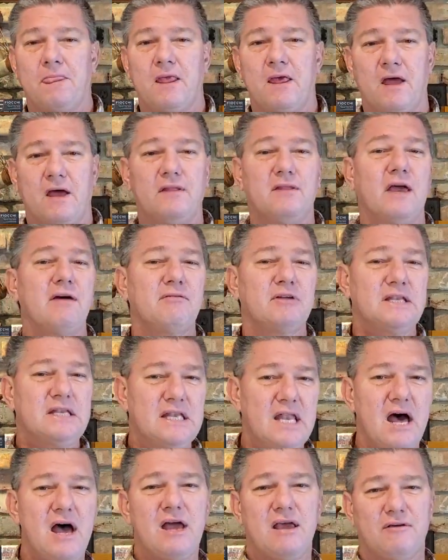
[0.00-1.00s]
and they have a
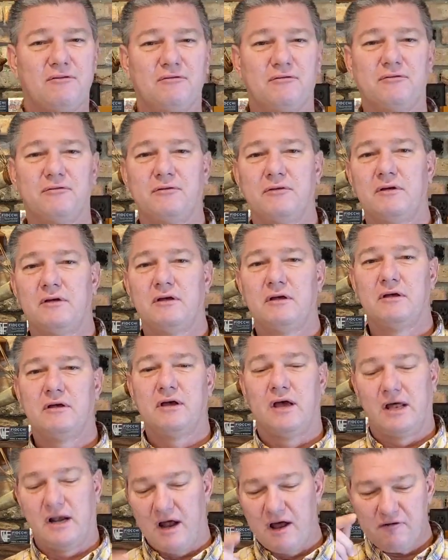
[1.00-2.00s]
knife,
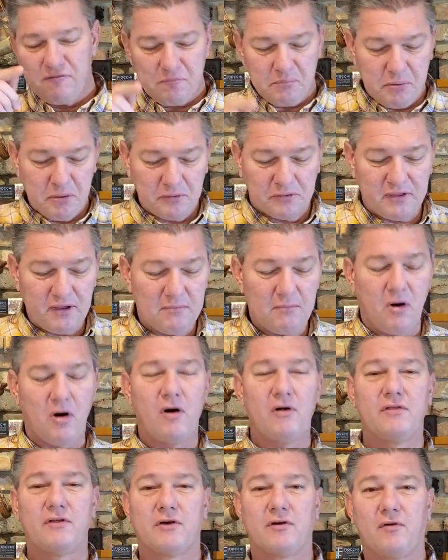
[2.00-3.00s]
and I've put them
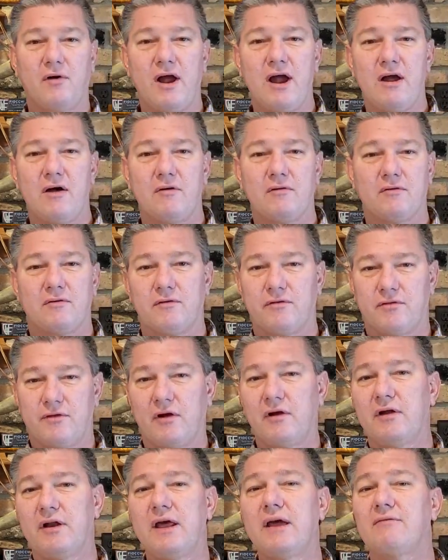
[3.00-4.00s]
on the ground,
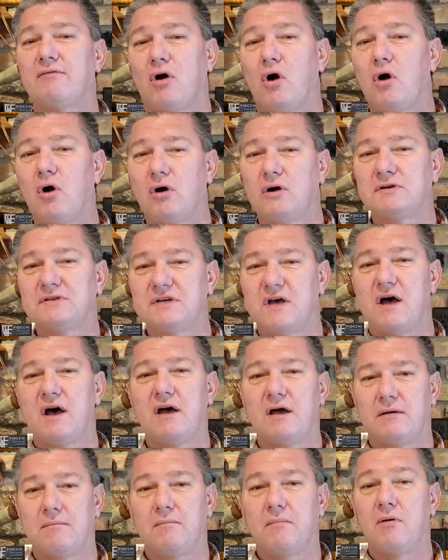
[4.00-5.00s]
they're going to have a hard
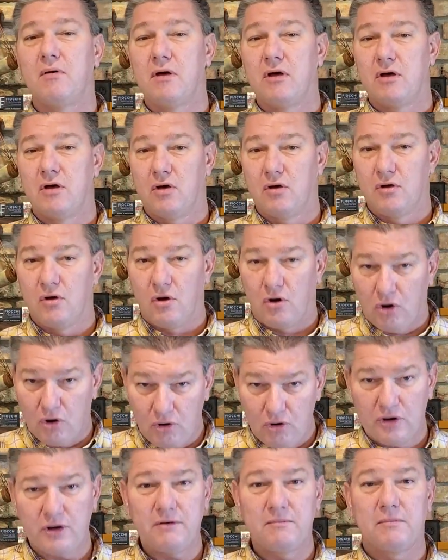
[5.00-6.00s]
time
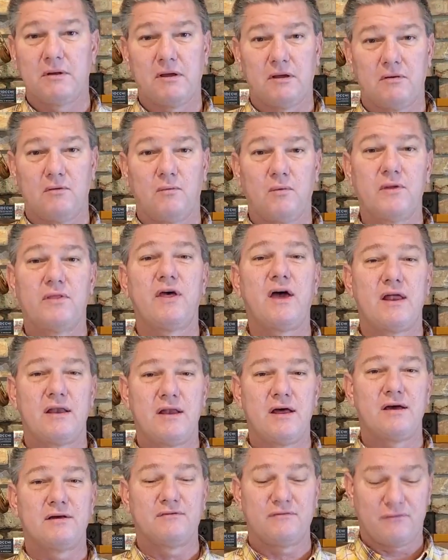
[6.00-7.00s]
hurting me with that
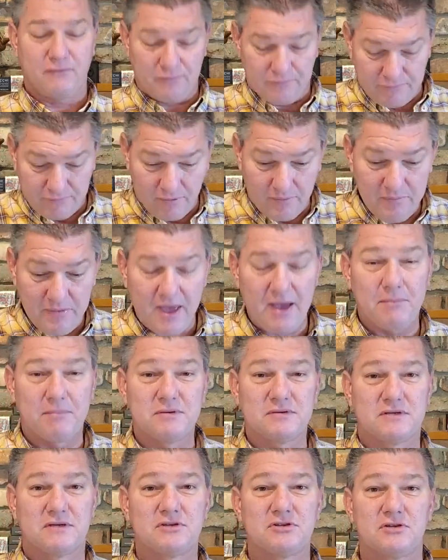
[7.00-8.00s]
knife from that
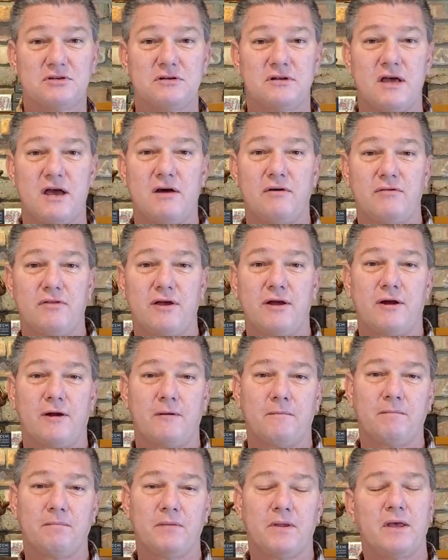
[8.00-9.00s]
position down
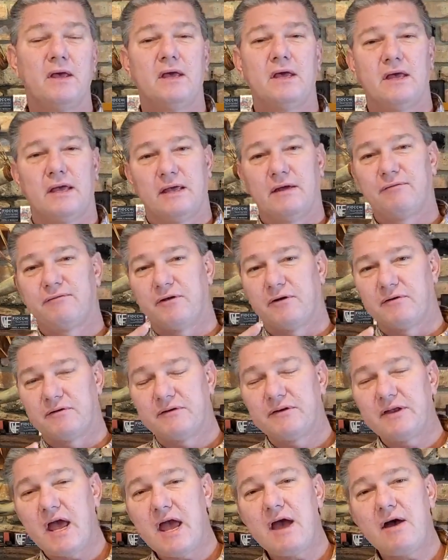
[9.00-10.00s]
there. If
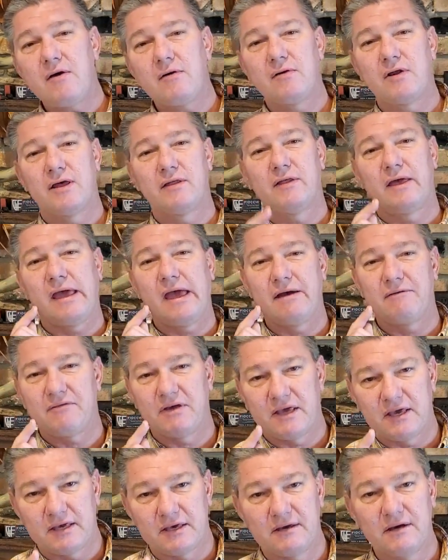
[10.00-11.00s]
they're down and they have
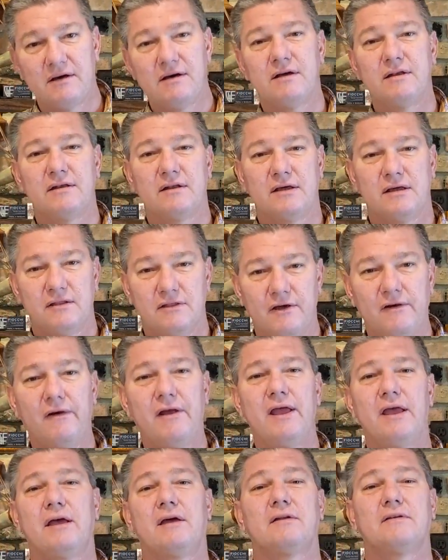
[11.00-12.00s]
a gun in their
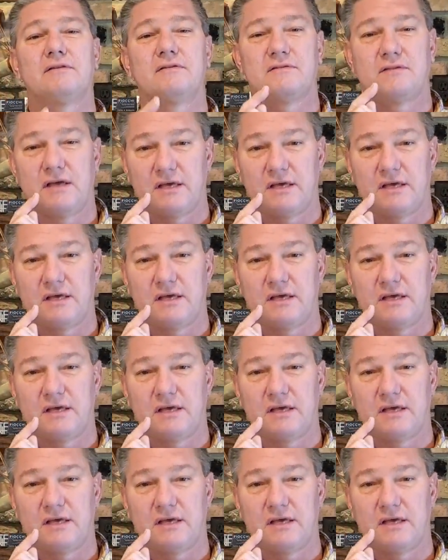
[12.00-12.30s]
hand, they